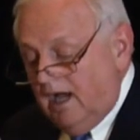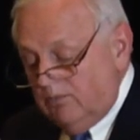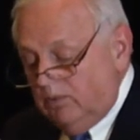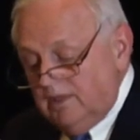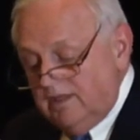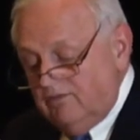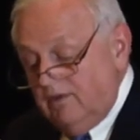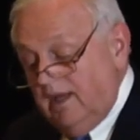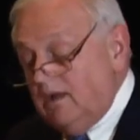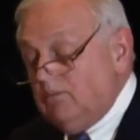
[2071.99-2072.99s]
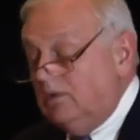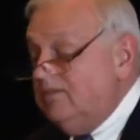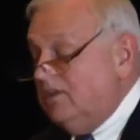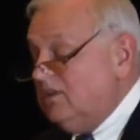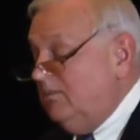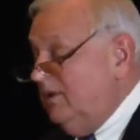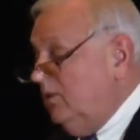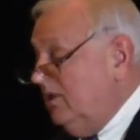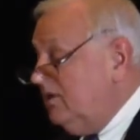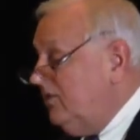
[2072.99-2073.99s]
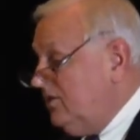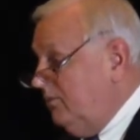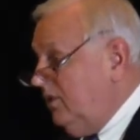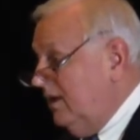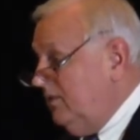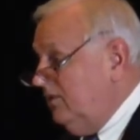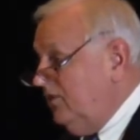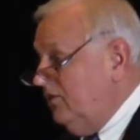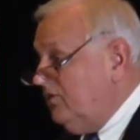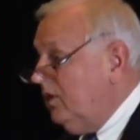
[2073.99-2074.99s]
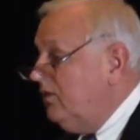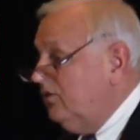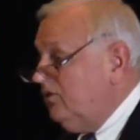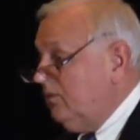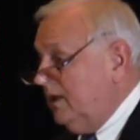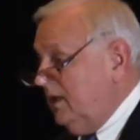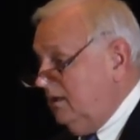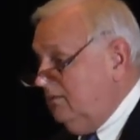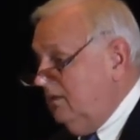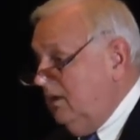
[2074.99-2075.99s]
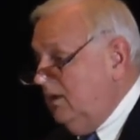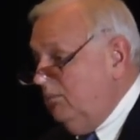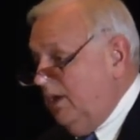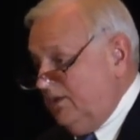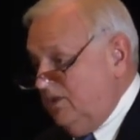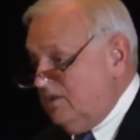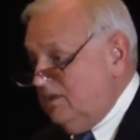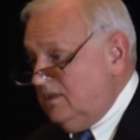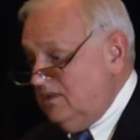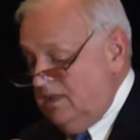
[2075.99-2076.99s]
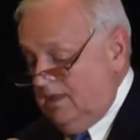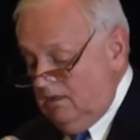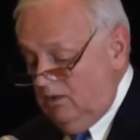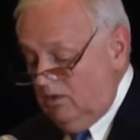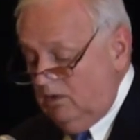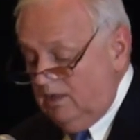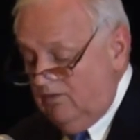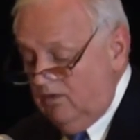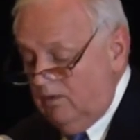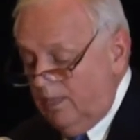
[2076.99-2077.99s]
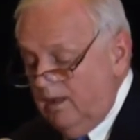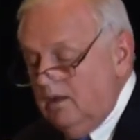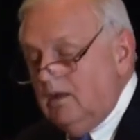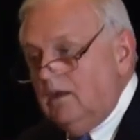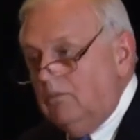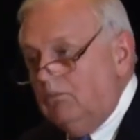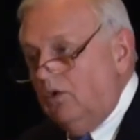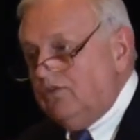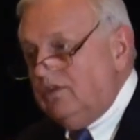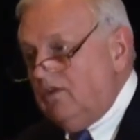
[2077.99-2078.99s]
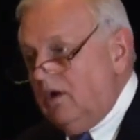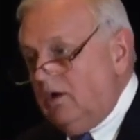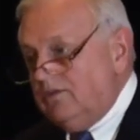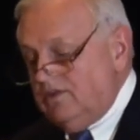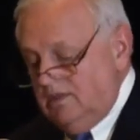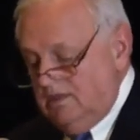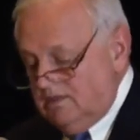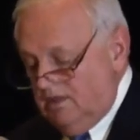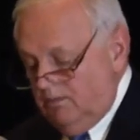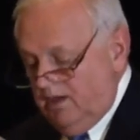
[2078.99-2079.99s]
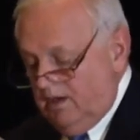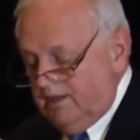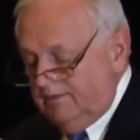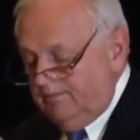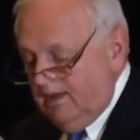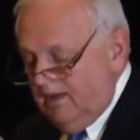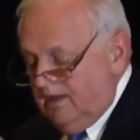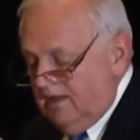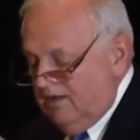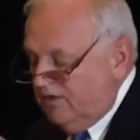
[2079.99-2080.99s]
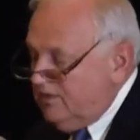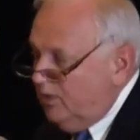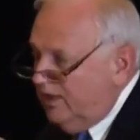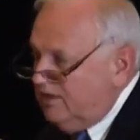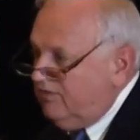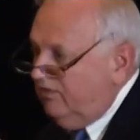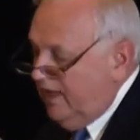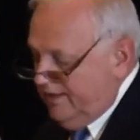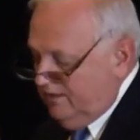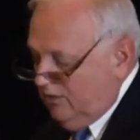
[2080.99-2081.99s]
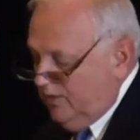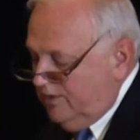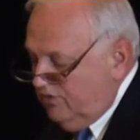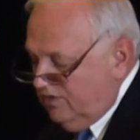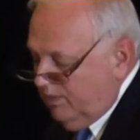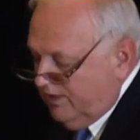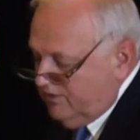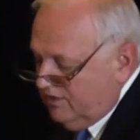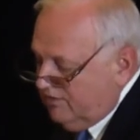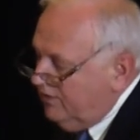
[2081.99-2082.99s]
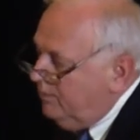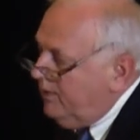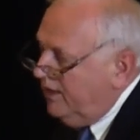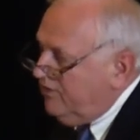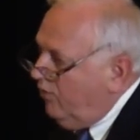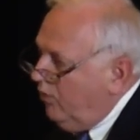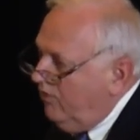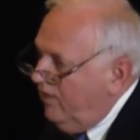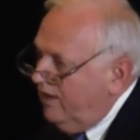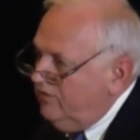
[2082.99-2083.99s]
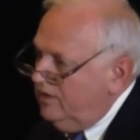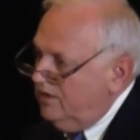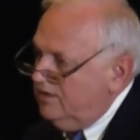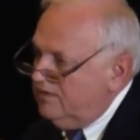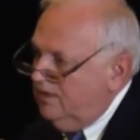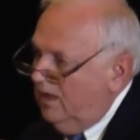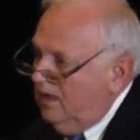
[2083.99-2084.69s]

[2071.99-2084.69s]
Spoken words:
I believe it's going to be with us for some time in the future, are those shrinking budgets at the state and local level. Most of our large cities in America have experienced flat or reduced budgets for the past 4 or 5 years.